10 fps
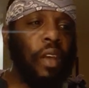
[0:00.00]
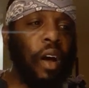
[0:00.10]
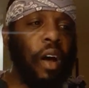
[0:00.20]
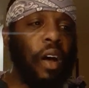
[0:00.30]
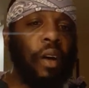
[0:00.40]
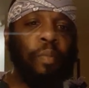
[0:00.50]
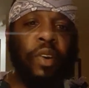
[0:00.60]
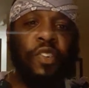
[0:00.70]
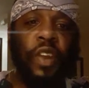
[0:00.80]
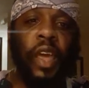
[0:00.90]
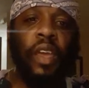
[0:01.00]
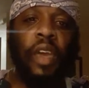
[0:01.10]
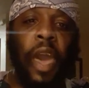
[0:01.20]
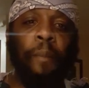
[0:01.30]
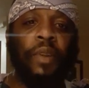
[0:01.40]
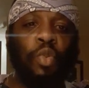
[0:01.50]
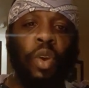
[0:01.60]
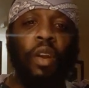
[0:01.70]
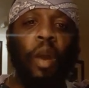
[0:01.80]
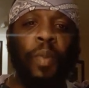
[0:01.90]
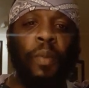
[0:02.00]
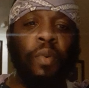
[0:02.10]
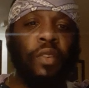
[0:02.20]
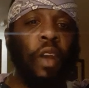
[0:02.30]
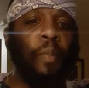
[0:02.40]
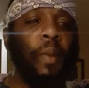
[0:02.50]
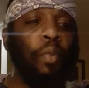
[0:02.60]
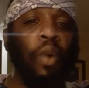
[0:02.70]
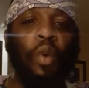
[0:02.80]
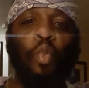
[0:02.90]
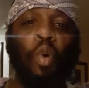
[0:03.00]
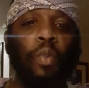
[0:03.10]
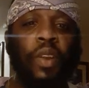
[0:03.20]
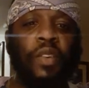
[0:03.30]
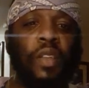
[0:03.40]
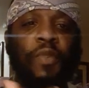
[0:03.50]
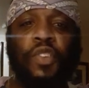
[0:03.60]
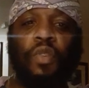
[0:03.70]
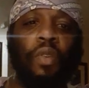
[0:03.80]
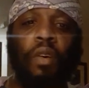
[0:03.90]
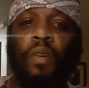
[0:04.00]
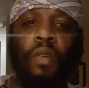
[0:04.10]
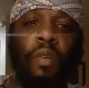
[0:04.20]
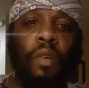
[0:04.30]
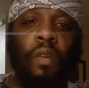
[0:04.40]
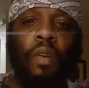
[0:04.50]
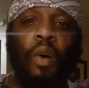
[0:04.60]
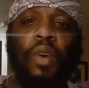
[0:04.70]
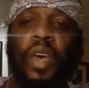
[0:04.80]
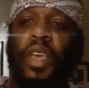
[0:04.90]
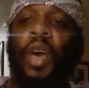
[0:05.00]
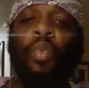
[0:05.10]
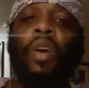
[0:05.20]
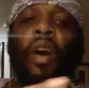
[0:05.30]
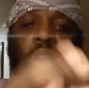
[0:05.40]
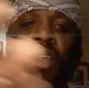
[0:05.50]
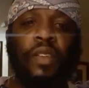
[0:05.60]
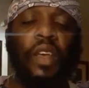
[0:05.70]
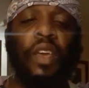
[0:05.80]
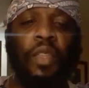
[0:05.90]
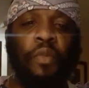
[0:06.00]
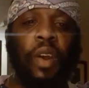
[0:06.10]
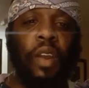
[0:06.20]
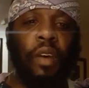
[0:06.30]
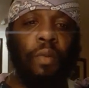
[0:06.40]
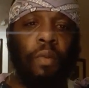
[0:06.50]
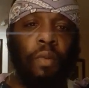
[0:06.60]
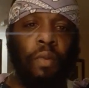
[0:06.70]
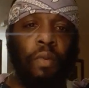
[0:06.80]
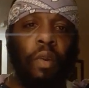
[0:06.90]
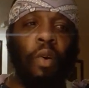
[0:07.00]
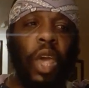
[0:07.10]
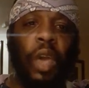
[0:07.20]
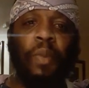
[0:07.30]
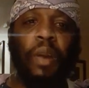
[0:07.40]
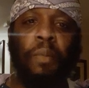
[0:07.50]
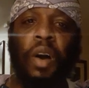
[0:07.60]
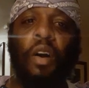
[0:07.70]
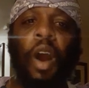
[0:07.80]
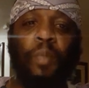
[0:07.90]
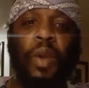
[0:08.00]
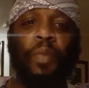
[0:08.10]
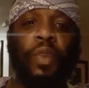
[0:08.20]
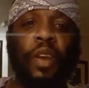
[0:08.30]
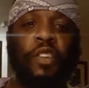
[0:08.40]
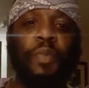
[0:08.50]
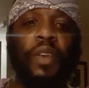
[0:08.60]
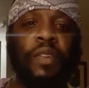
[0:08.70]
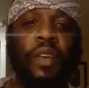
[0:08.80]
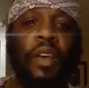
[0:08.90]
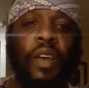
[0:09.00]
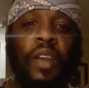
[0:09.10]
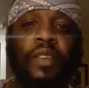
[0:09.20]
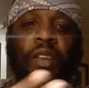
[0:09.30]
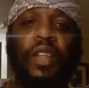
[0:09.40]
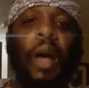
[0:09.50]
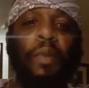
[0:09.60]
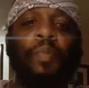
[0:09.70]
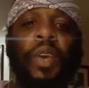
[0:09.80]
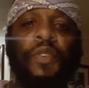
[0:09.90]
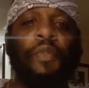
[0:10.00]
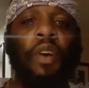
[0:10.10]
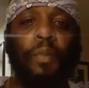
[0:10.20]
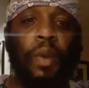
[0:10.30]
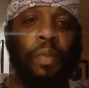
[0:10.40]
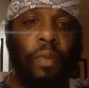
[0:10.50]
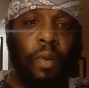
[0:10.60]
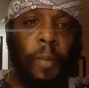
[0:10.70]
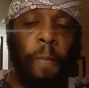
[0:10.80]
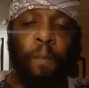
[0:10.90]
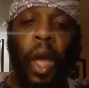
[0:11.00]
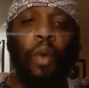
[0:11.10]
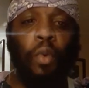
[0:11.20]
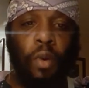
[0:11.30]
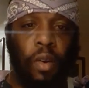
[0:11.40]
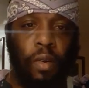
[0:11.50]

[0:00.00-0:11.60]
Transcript: that gap between our people, because our people were at war with each other for so long. Okay, yeah, we are against the heathen right now. Okay, but among our people, there's peace. This is a time of peace for our people, not war.